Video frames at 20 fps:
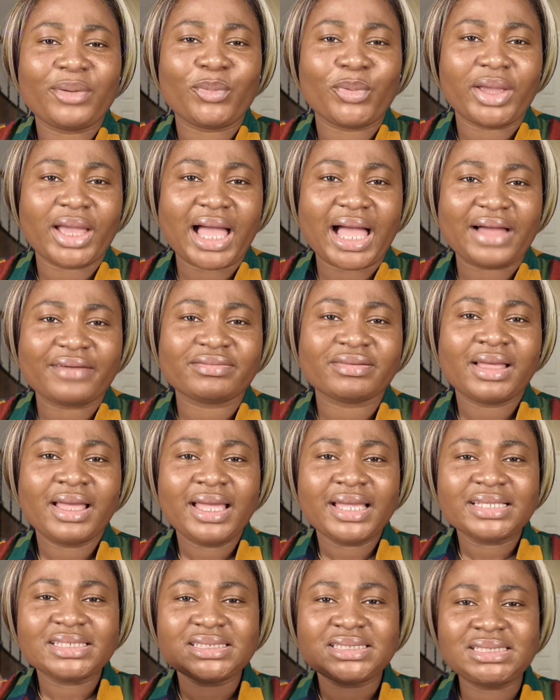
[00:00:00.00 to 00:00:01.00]
we have
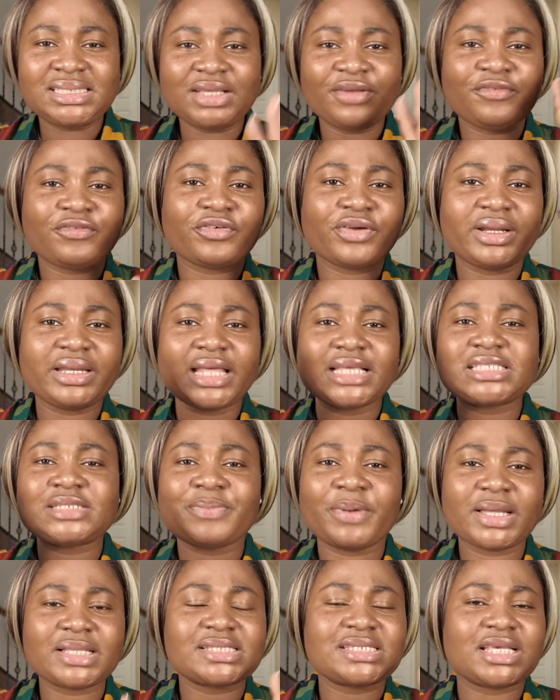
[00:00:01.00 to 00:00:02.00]
different
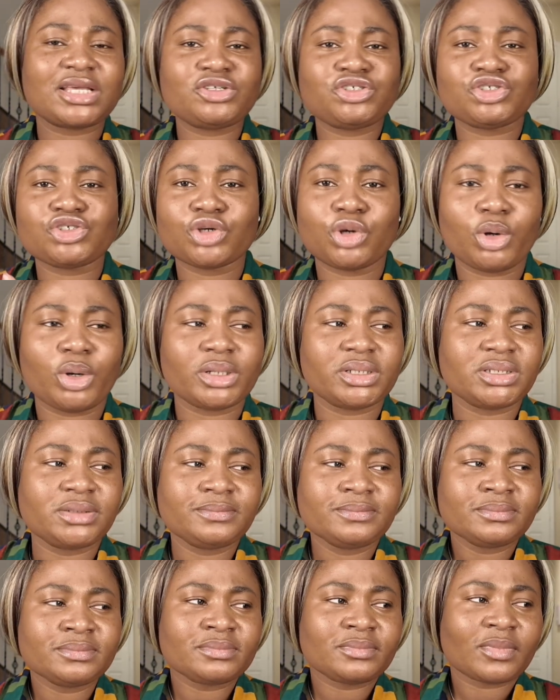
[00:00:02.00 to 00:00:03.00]

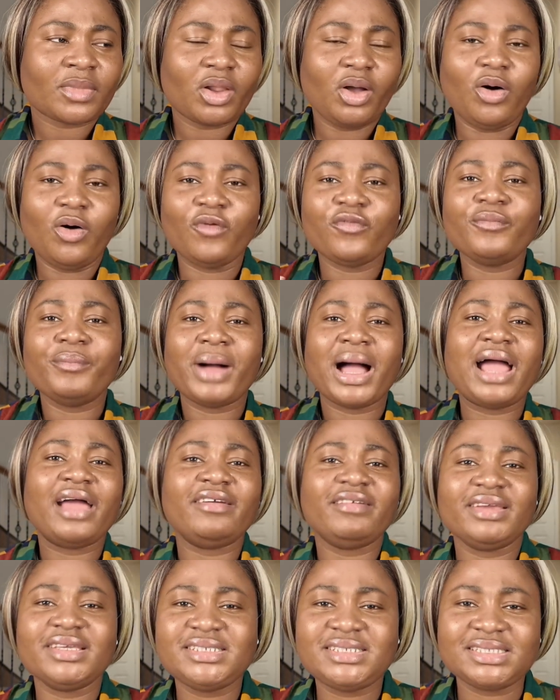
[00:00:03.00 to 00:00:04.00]
expectations of
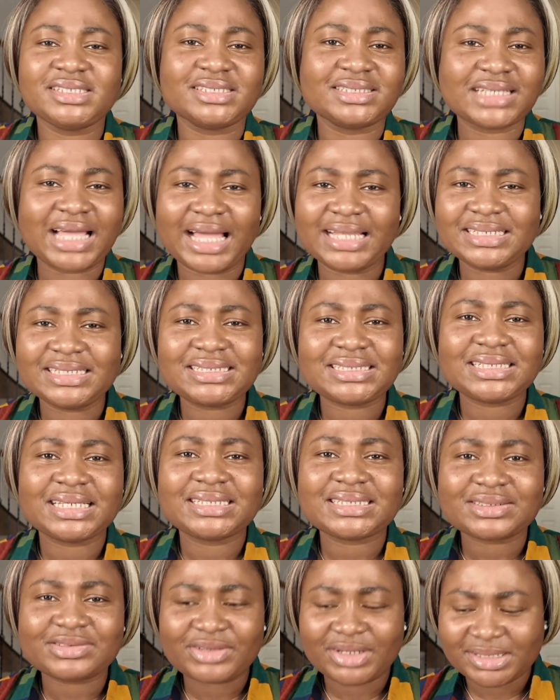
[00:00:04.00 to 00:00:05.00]
marriages, and it
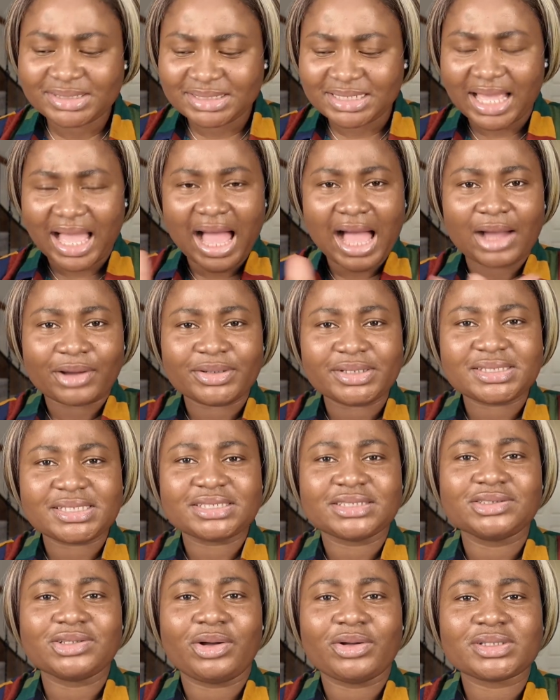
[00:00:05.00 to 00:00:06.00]
is crazy how it is
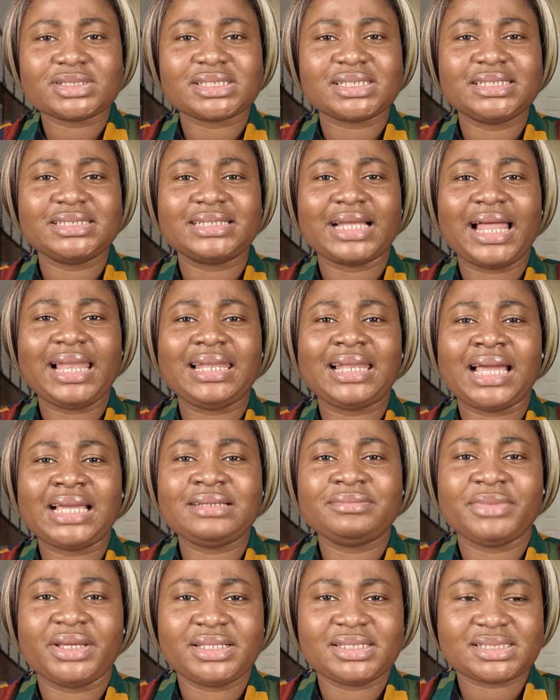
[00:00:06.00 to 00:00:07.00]
not in
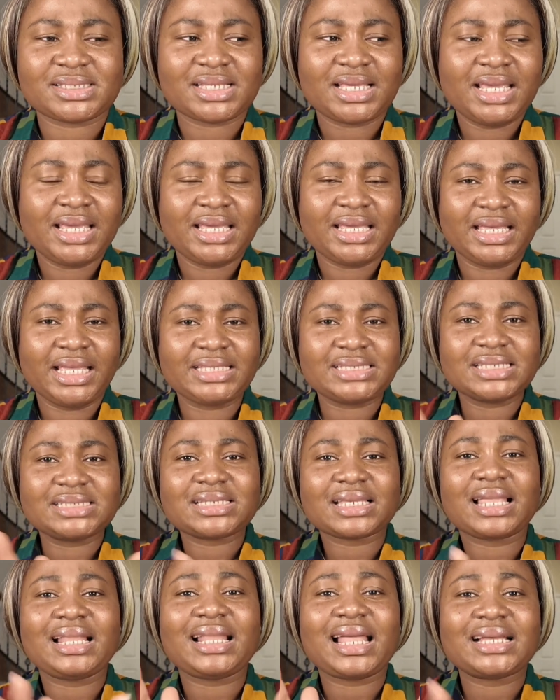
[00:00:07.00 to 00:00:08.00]
alignment, it is
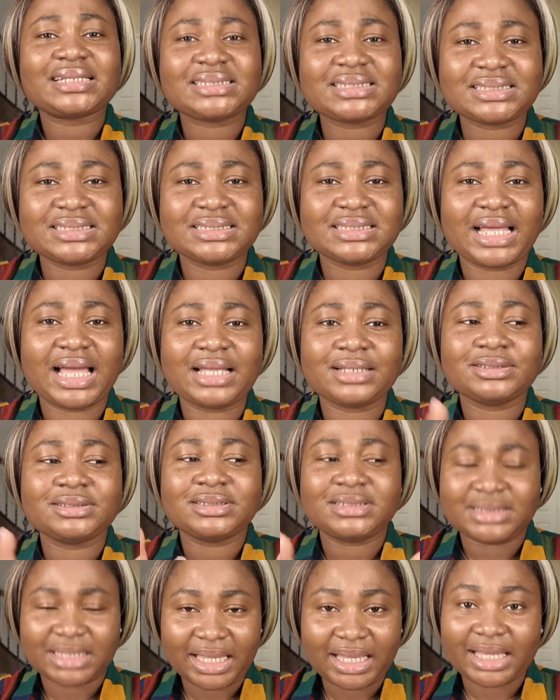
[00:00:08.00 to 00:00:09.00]
clashing. And
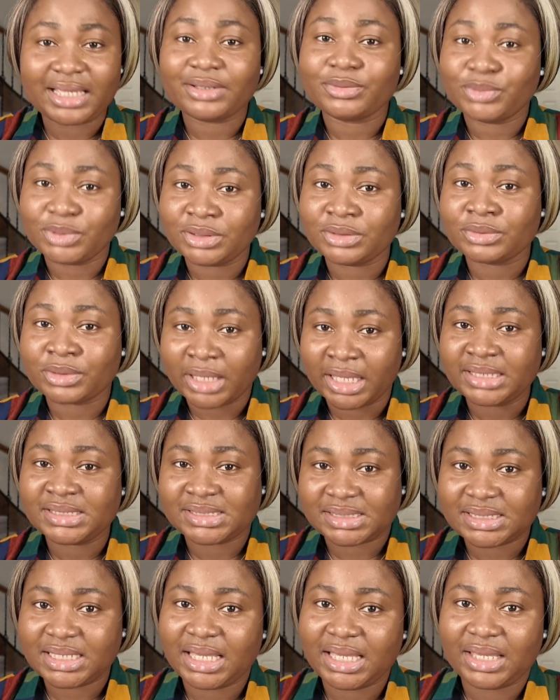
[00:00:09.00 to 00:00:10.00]
then we can
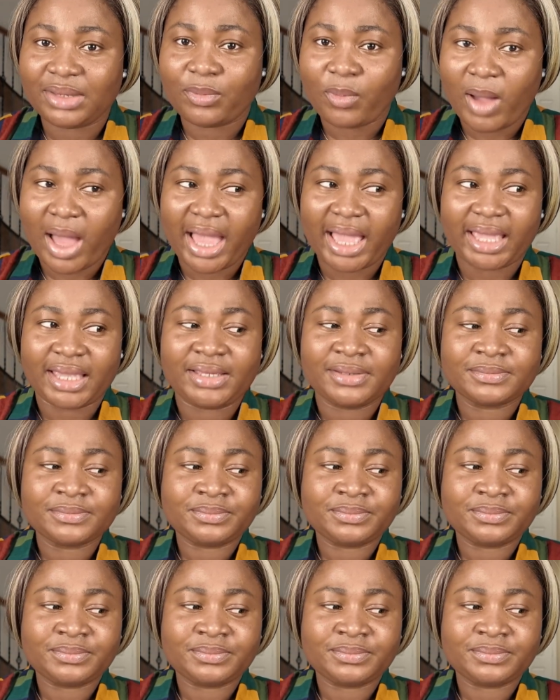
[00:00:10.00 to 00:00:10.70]
see why